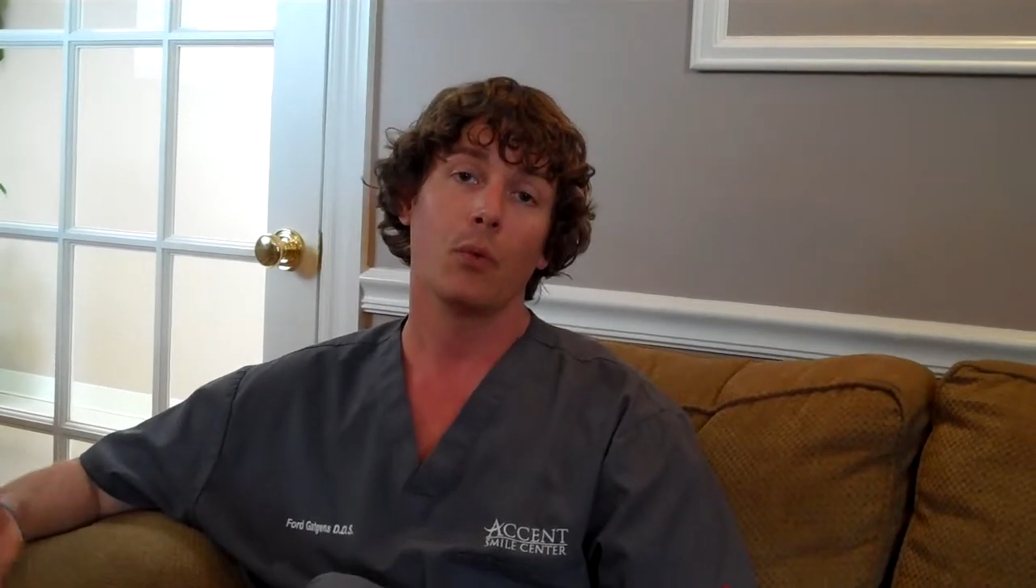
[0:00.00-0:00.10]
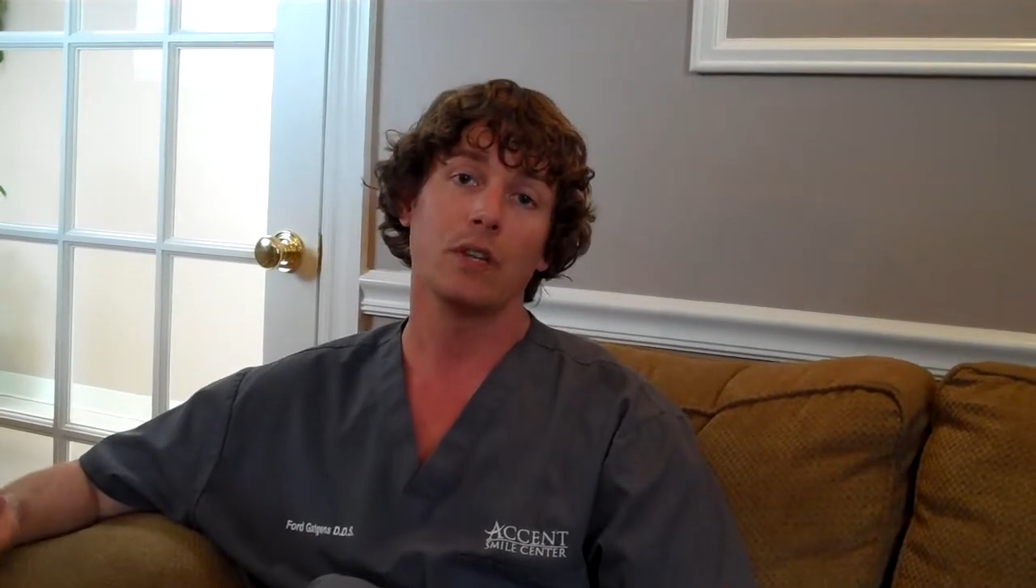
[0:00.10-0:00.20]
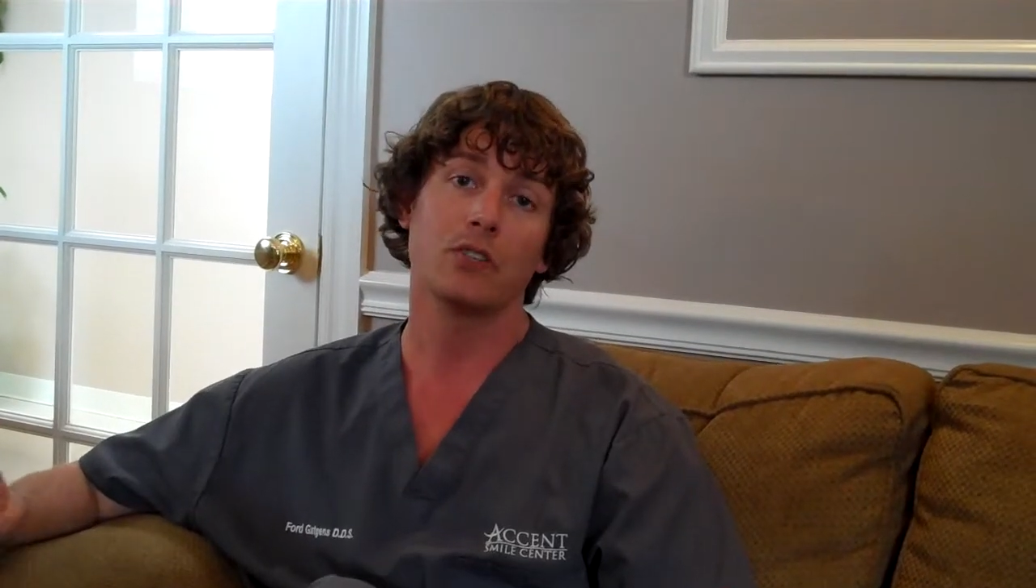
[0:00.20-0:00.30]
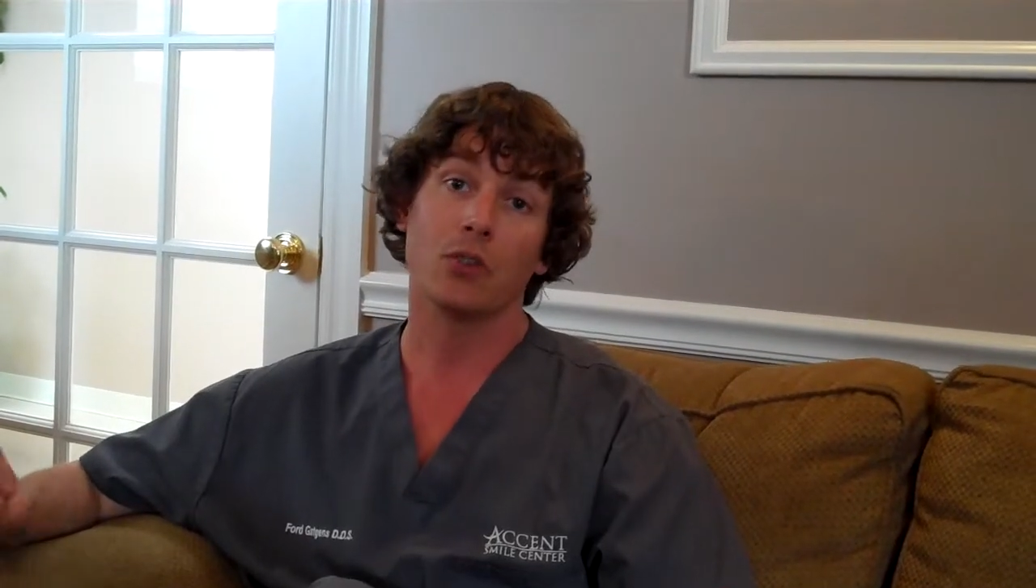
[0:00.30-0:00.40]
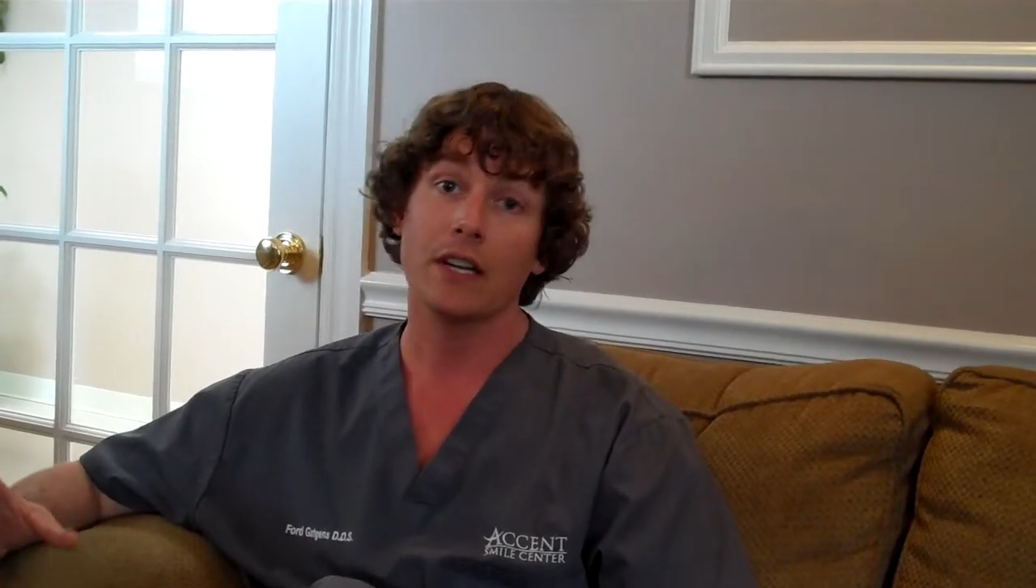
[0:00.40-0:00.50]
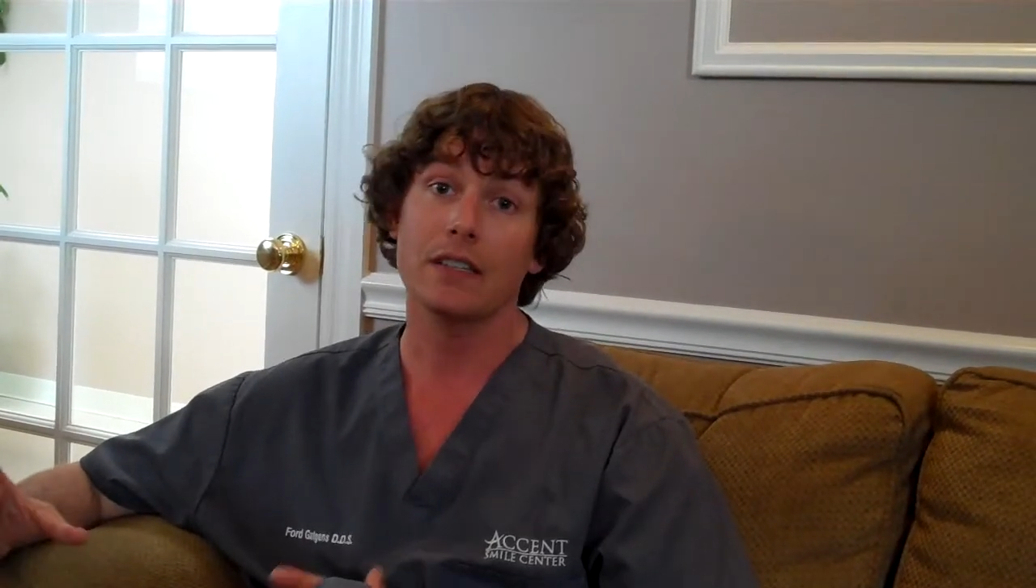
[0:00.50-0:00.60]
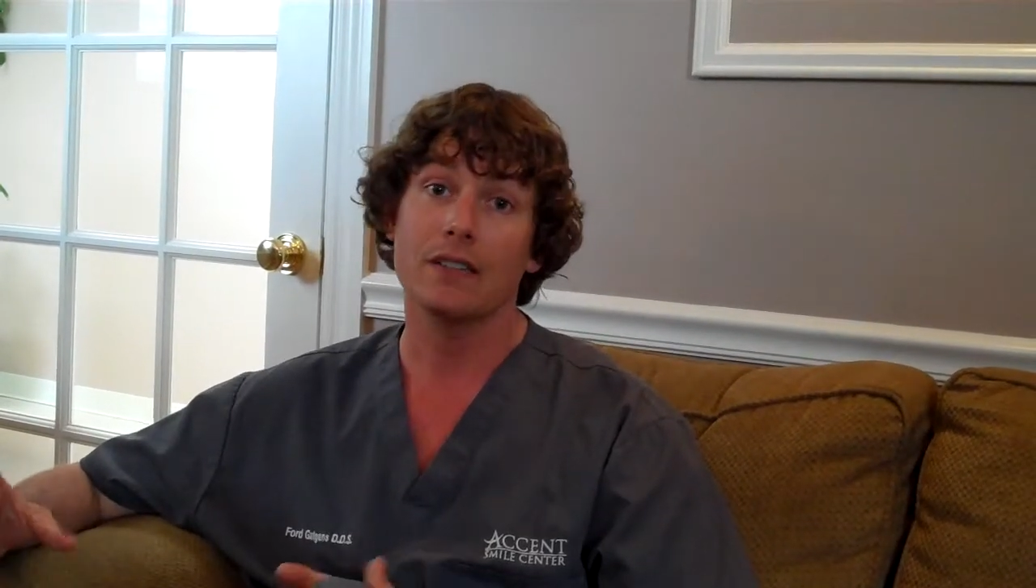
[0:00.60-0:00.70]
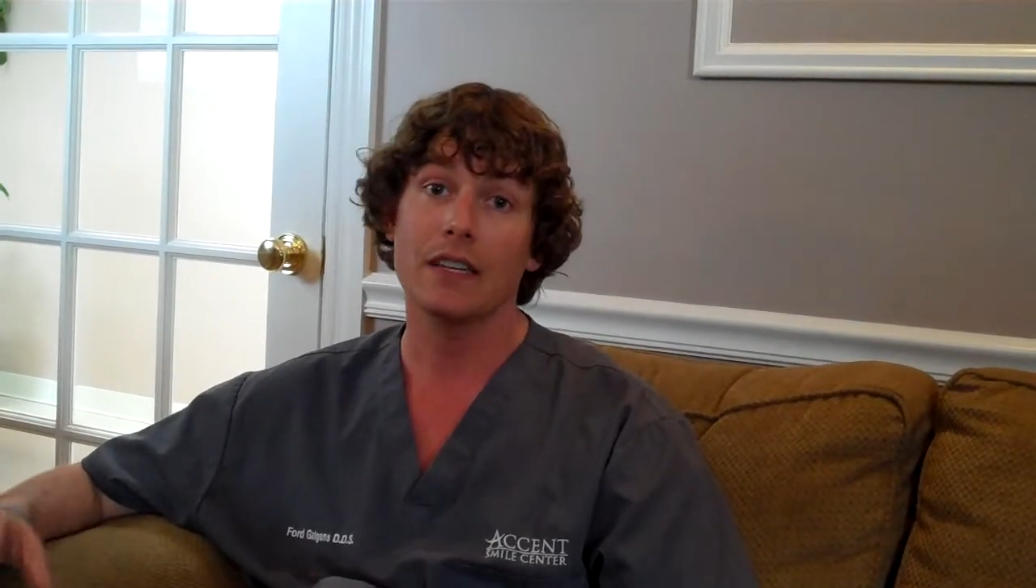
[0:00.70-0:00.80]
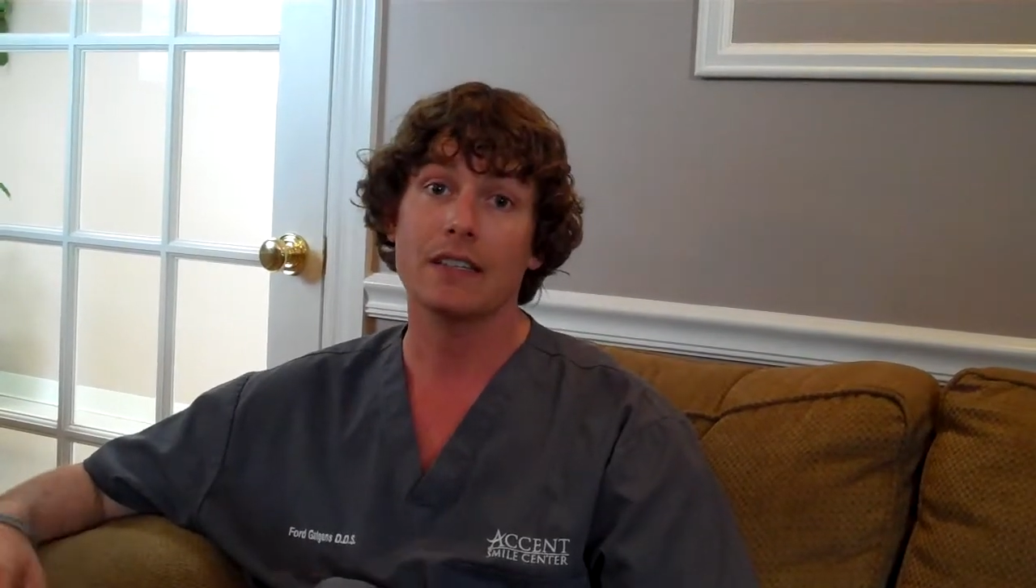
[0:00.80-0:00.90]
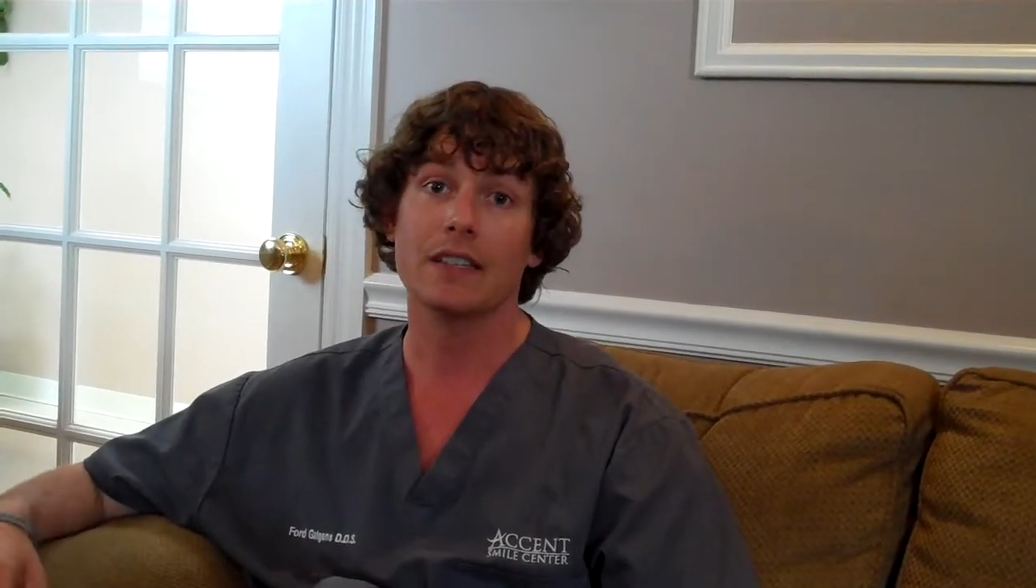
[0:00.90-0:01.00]
we
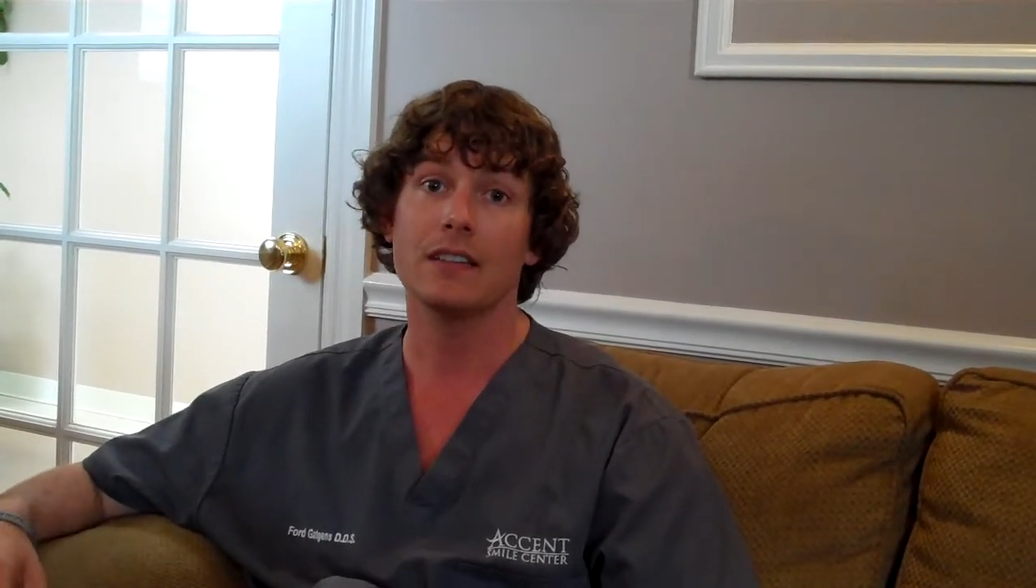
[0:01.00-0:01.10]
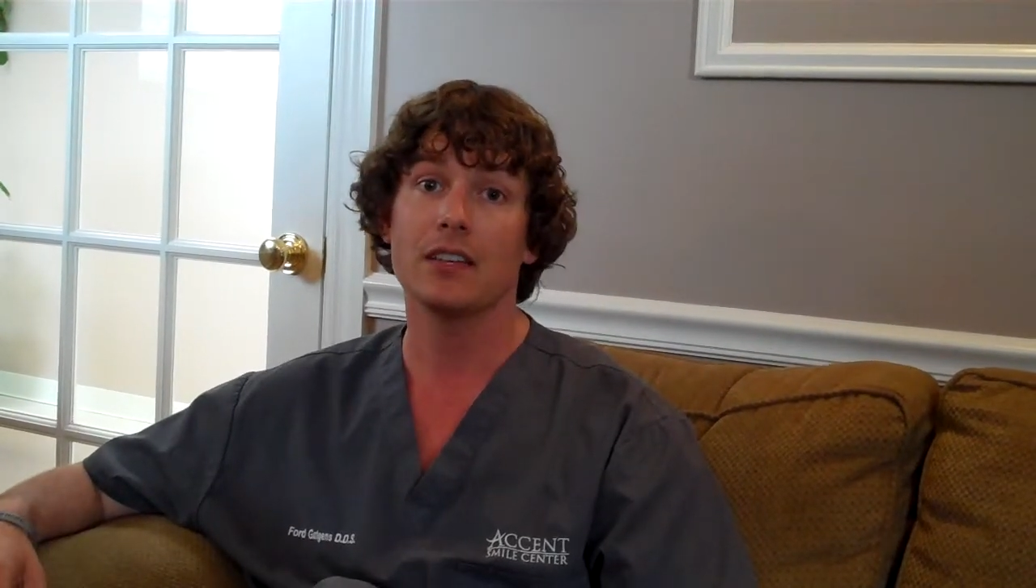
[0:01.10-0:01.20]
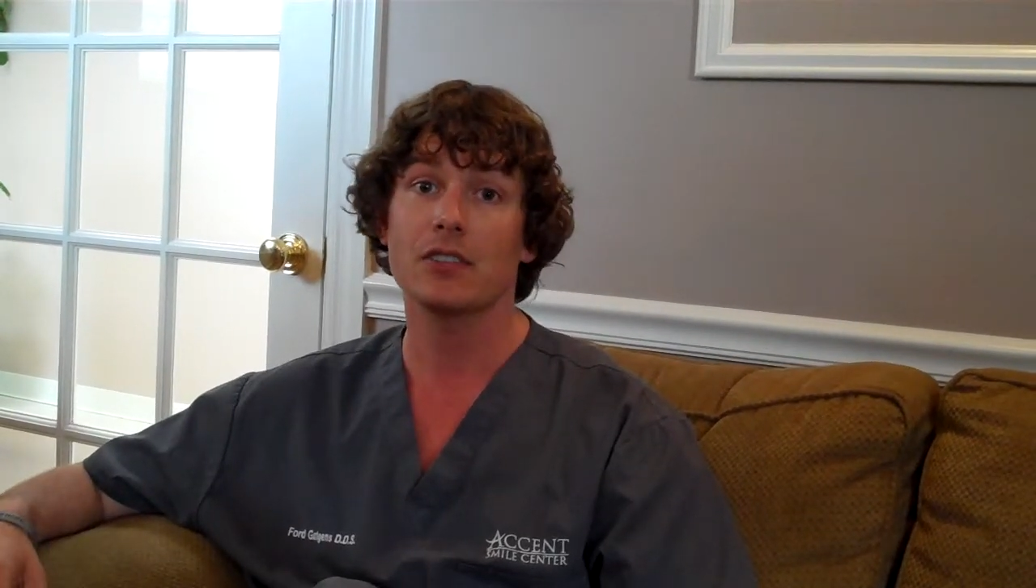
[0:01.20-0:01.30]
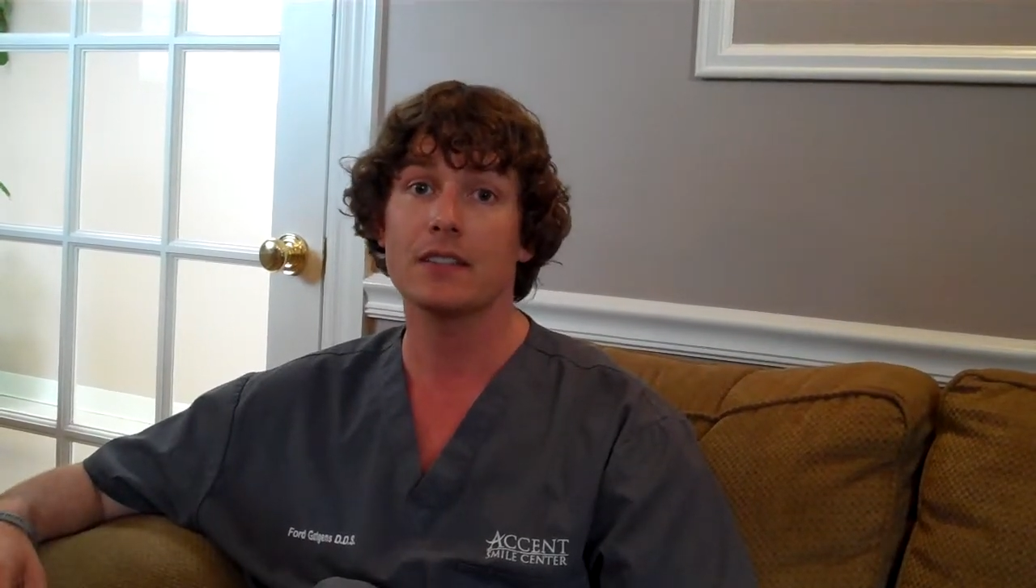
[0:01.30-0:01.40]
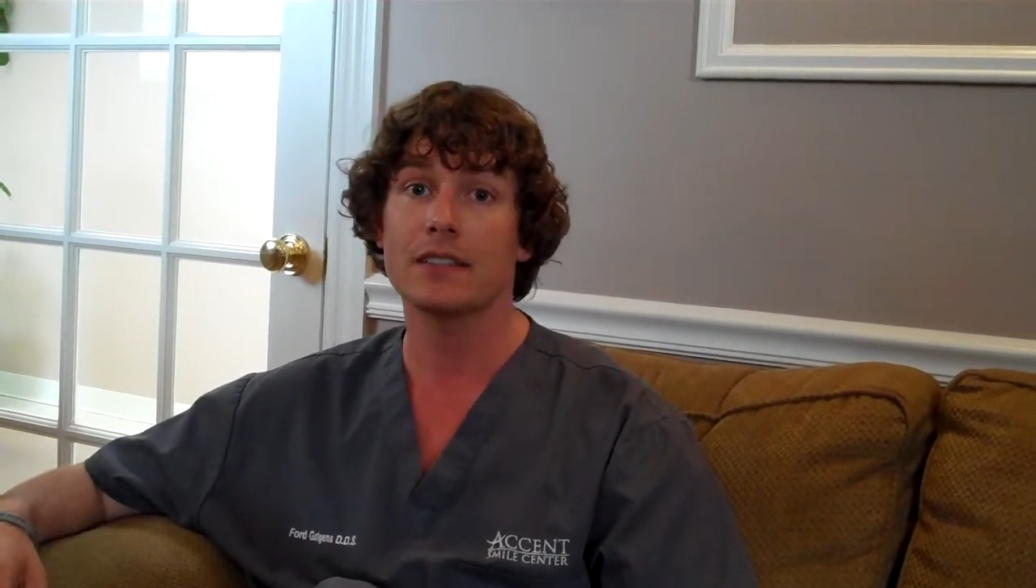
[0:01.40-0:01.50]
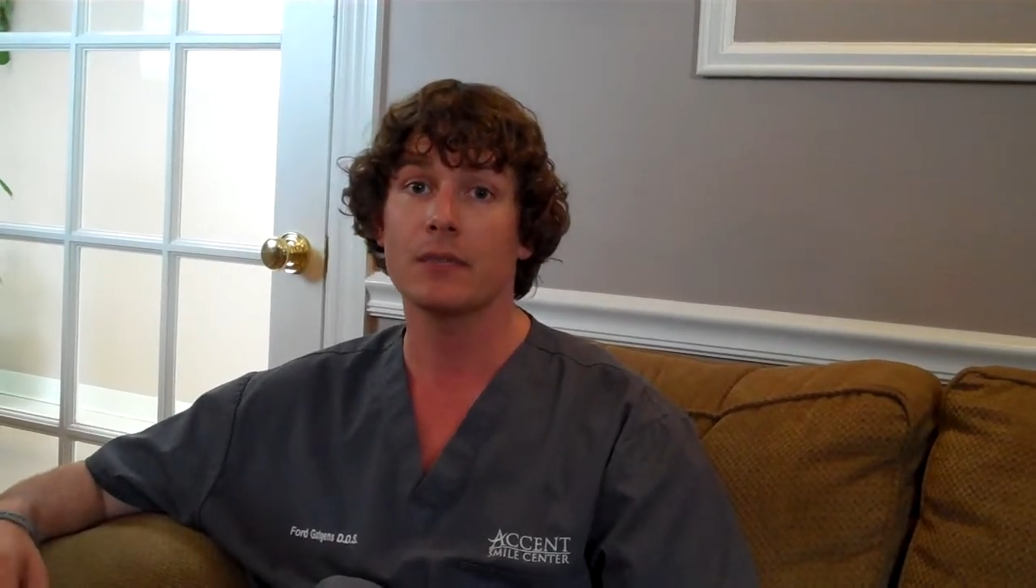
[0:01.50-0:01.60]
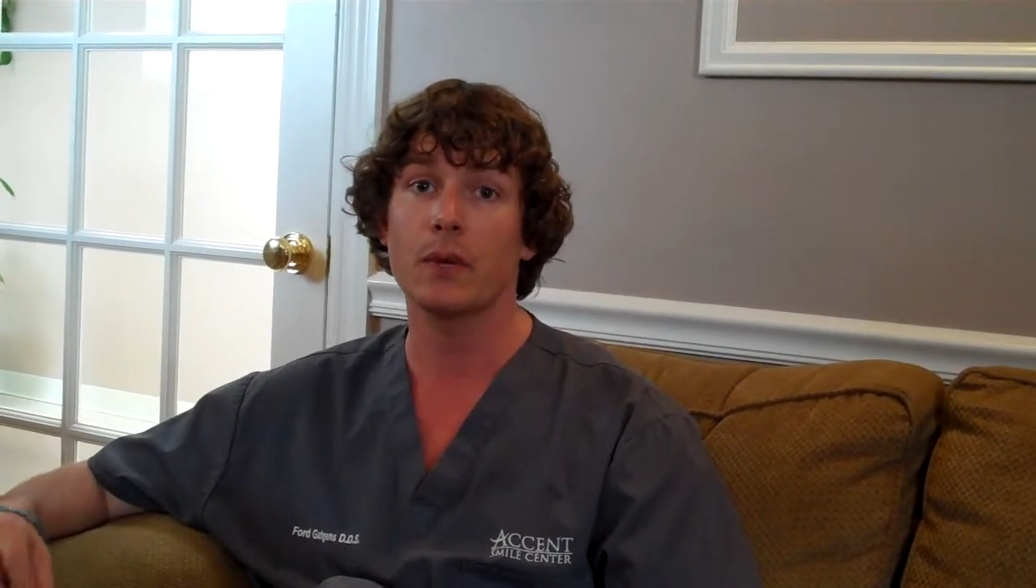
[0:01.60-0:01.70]
treat these conditions